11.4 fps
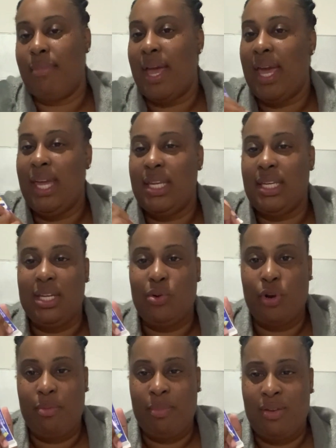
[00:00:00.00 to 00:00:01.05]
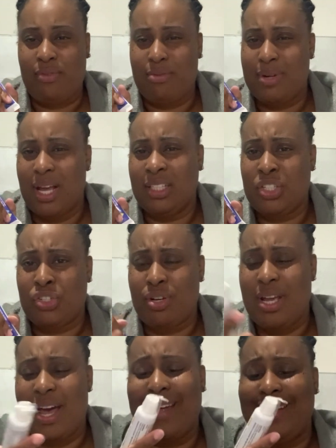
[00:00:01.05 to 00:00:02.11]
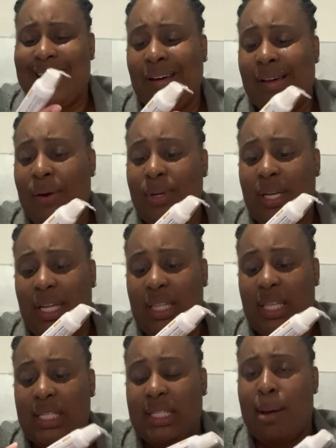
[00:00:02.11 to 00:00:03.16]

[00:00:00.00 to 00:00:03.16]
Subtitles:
A&D ointment from Dollar Tree. I doubt I would need this.